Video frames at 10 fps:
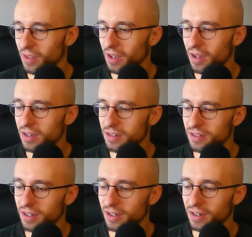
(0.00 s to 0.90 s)
and
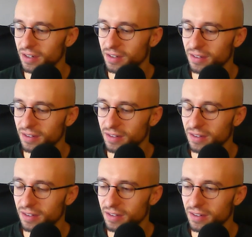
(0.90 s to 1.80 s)
uh,
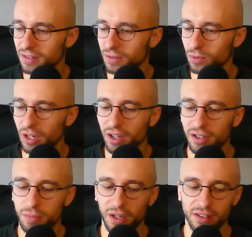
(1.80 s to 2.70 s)
we
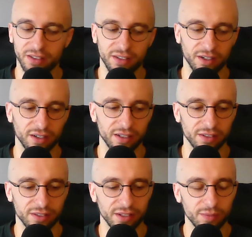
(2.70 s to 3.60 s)
heard about this guy.
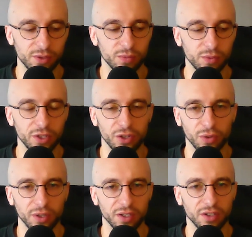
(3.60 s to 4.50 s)
Someone we knew
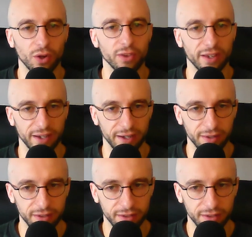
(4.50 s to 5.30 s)
had gone there.